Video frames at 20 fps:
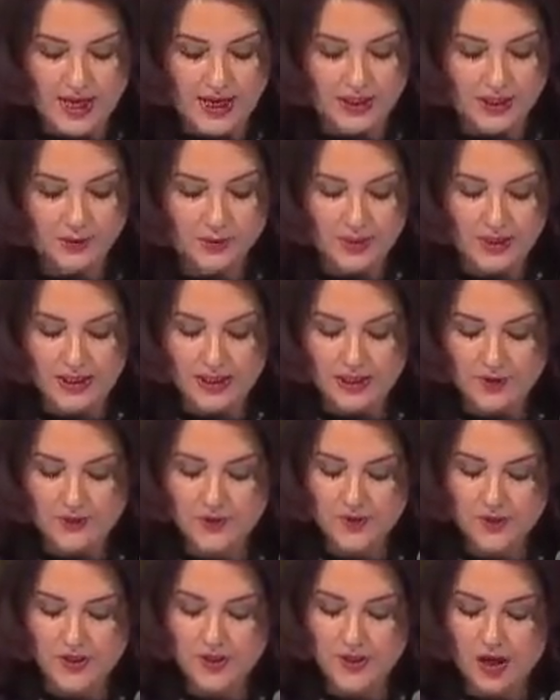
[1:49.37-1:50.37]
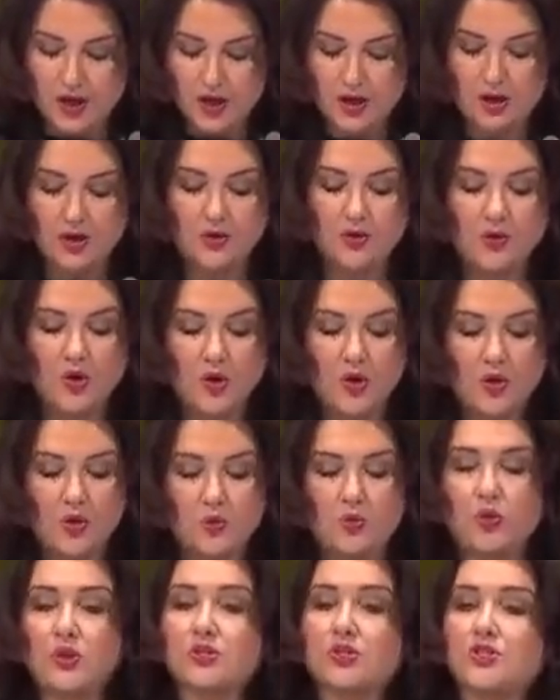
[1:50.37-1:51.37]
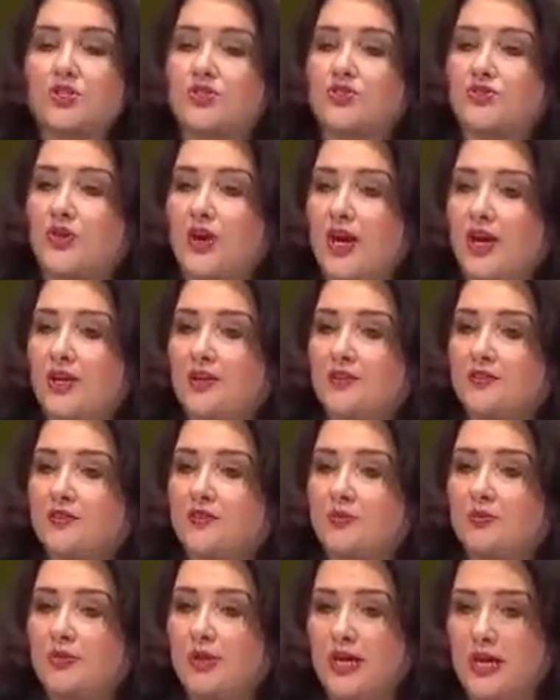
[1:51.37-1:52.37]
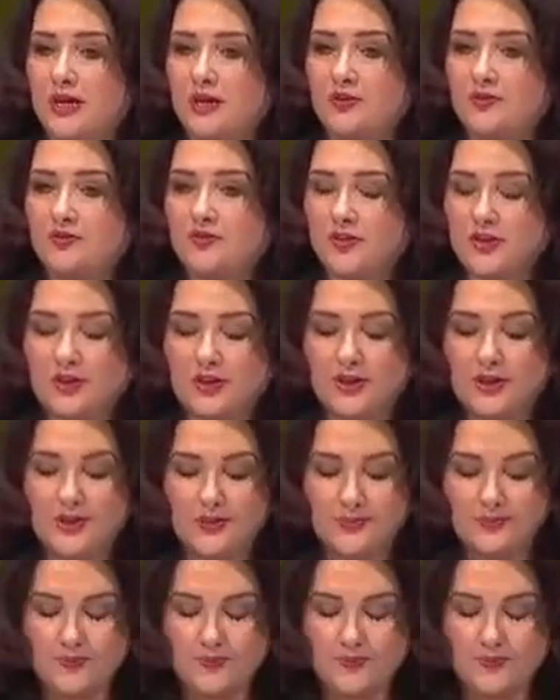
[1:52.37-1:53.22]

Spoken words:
and beliefs are what drive behavior.